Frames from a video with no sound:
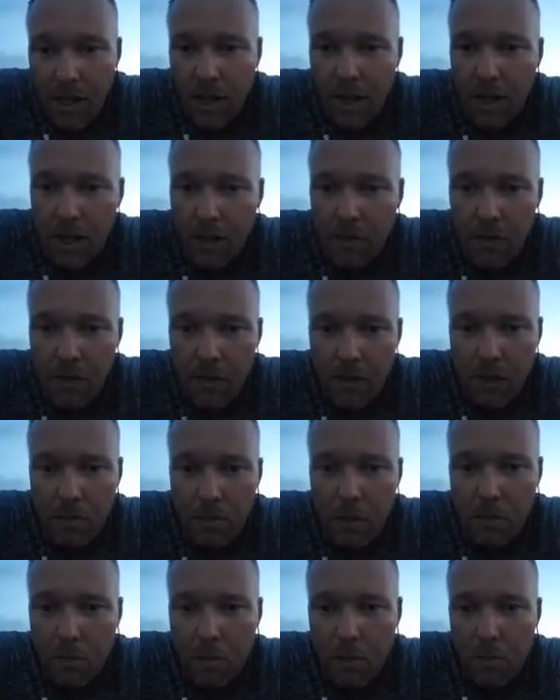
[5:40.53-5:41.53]
when trying to
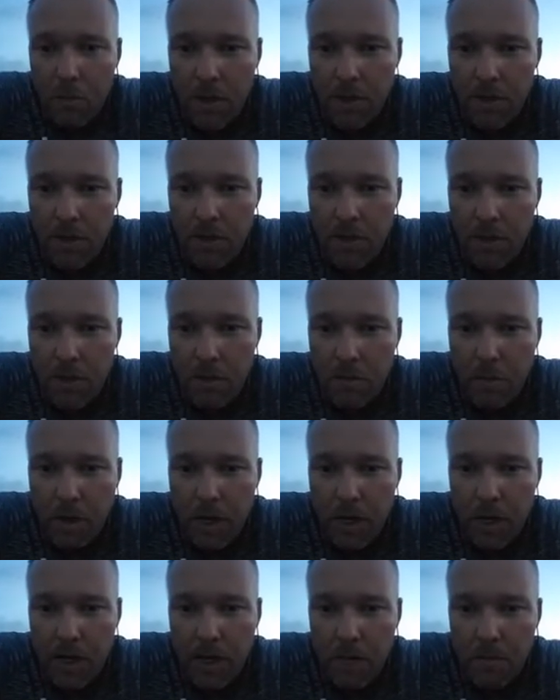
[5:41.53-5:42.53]
put more muscle on your body,